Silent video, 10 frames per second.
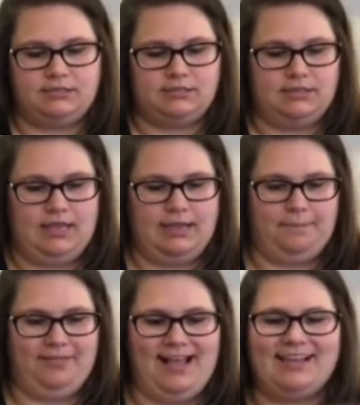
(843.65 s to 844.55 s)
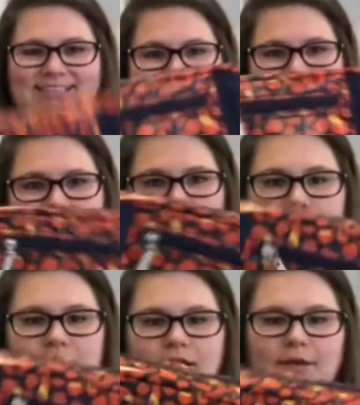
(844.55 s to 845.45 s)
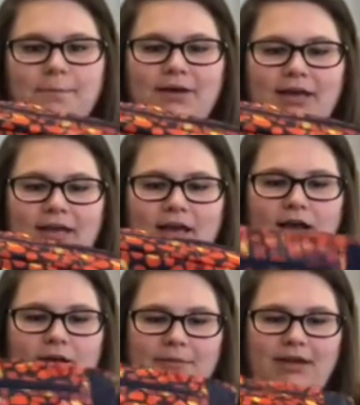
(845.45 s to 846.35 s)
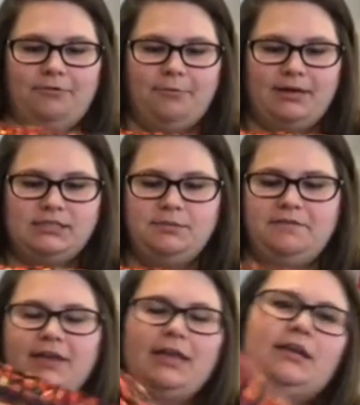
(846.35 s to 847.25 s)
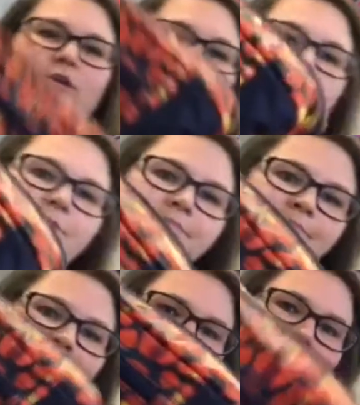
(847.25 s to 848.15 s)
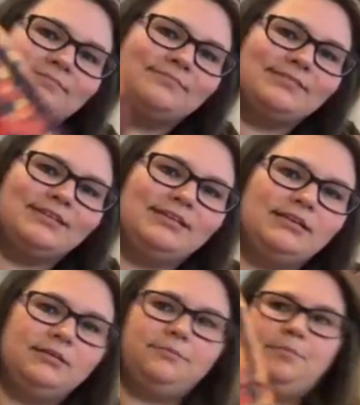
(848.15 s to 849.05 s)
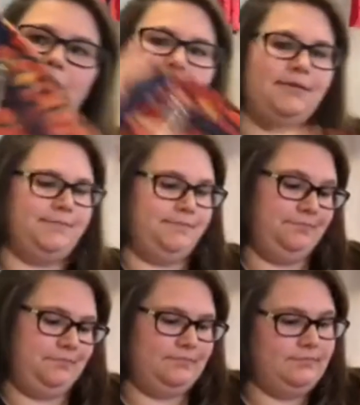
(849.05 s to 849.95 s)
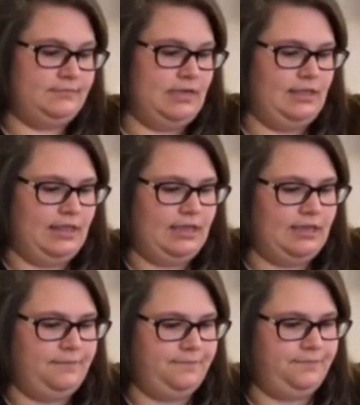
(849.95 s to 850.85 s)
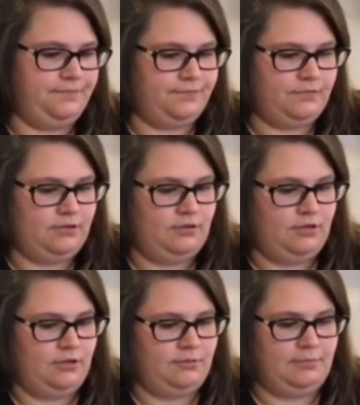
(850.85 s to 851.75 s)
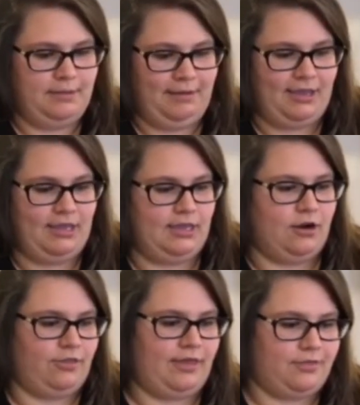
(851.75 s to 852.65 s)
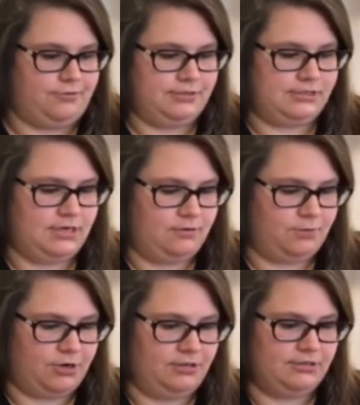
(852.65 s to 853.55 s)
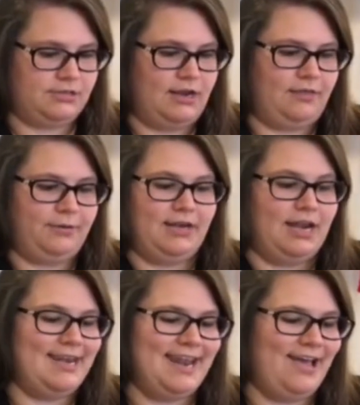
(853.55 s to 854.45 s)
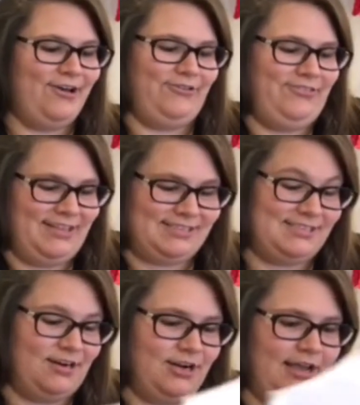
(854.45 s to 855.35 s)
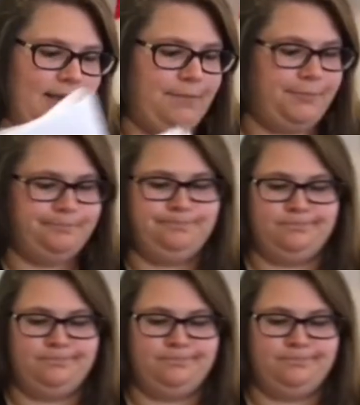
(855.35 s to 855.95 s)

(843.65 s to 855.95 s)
It's like plasticky, but and it reminds me of candy corn. But I like it. Maybe I can get all the other ones done and work on this on Halloween. No, that's not gonna happen.